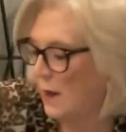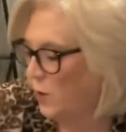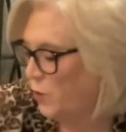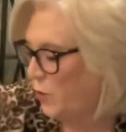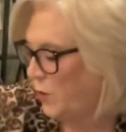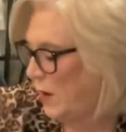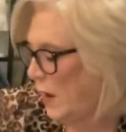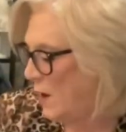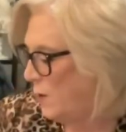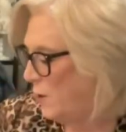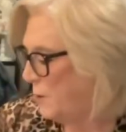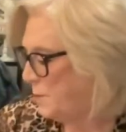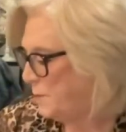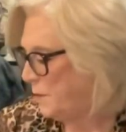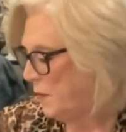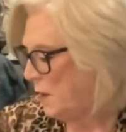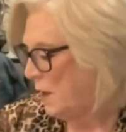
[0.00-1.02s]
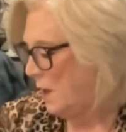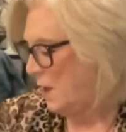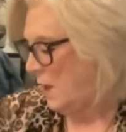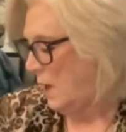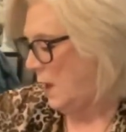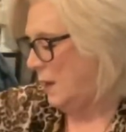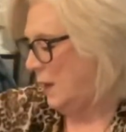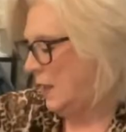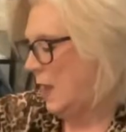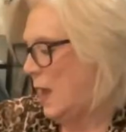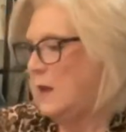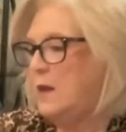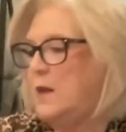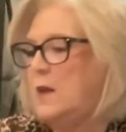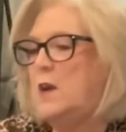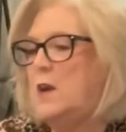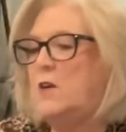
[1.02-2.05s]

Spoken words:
Creator. And again, here